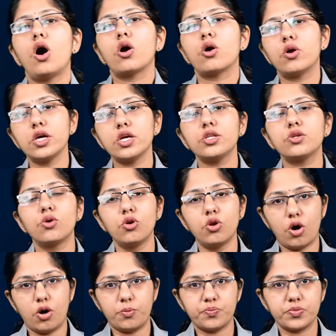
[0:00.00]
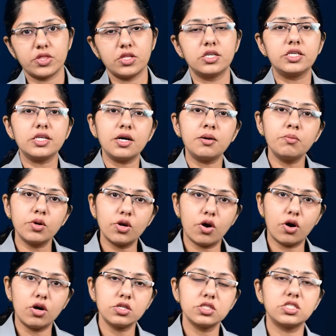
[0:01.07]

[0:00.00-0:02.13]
According to law, the term law